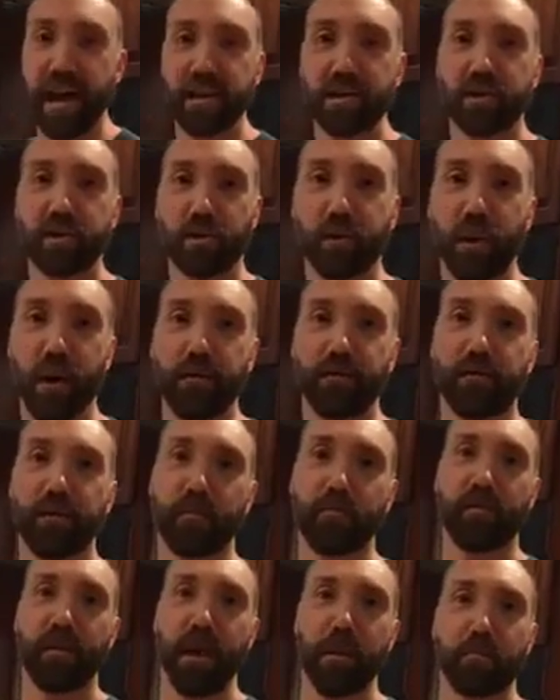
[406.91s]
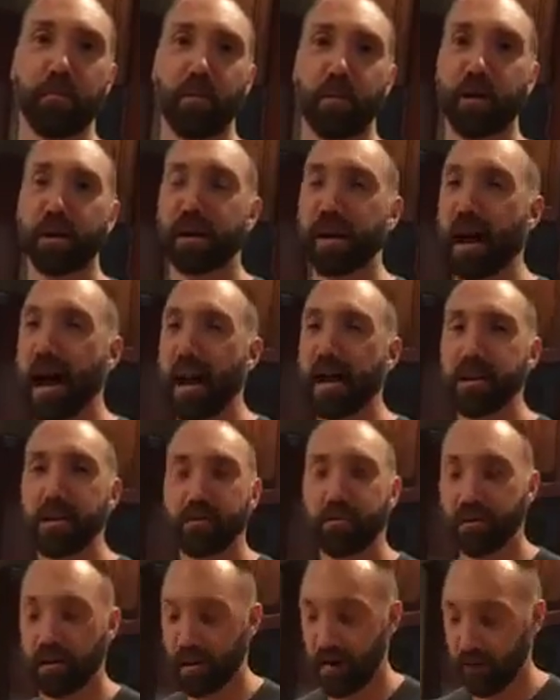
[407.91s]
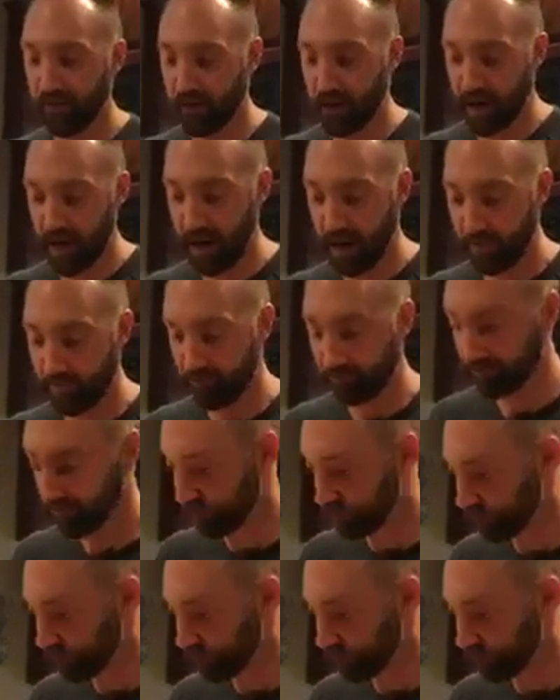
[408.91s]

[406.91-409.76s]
It's great for prep work. I use it every day.